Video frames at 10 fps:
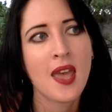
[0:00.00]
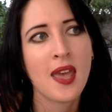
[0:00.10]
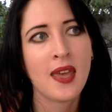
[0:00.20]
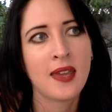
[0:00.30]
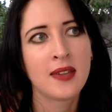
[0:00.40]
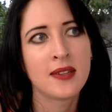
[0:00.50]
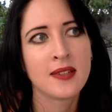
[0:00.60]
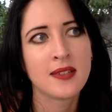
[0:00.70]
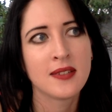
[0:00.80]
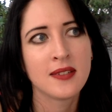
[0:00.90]

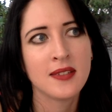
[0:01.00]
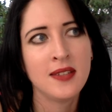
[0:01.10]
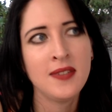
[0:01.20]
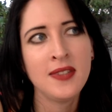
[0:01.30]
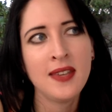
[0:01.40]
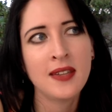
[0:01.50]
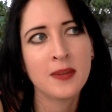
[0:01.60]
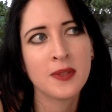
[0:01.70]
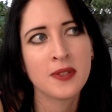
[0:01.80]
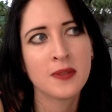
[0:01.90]
And even then, it
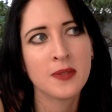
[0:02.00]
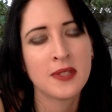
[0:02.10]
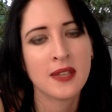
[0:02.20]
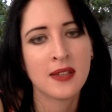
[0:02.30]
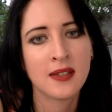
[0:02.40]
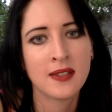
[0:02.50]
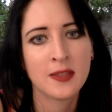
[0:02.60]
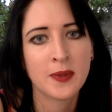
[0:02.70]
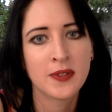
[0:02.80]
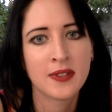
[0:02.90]
was almost like an
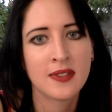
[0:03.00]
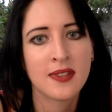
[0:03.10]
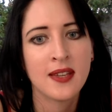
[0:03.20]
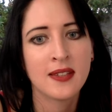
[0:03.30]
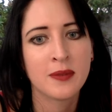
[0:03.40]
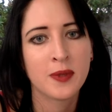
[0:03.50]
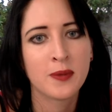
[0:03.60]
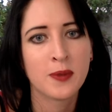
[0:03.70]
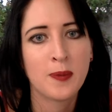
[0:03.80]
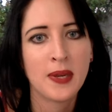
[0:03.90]
unspoken thing that when
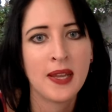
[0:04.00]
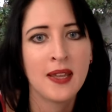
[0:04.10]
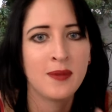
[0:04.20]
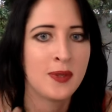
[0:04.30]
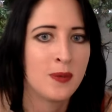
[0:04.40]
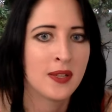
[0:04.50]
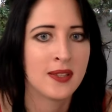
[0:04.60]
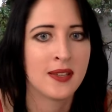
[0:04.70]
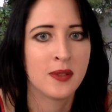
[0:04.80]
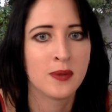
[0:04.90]
we were playing, we'd want
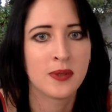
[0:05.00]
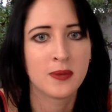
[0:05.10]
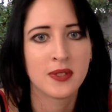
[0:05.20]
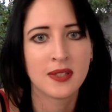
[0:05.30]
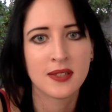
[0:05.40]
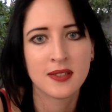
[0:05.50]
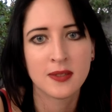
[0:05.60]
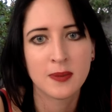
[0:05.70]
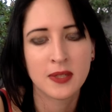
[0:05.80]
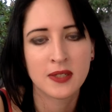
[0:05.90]
the other one with
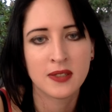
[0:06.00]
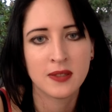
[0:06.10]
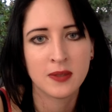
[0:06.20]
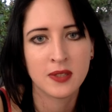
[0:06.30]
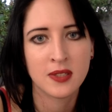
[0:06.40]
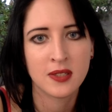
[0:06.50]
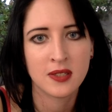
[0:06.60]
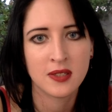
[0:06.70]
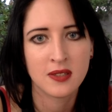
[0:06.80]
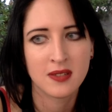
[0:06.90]
us, because it was just
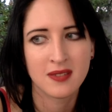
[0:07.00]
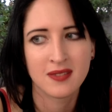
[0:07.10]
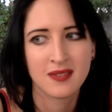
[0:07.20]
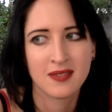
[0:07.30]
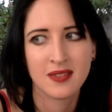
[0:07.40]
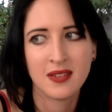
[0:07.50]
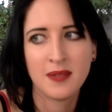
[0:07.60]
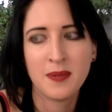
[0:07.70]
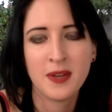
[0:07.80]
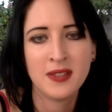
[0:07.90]

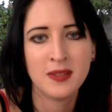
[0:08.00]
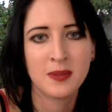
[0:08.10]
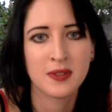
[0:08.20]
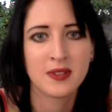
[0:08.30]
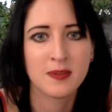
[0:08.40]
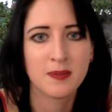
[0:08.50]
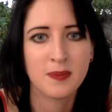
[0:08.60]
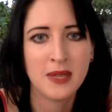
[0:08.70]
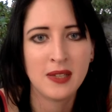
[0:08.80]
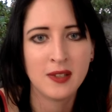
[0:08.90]
impossible to
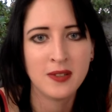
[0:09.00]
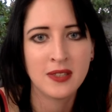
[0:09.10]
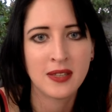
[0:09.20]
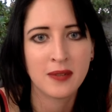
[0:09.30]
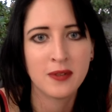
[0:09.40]
be alone in that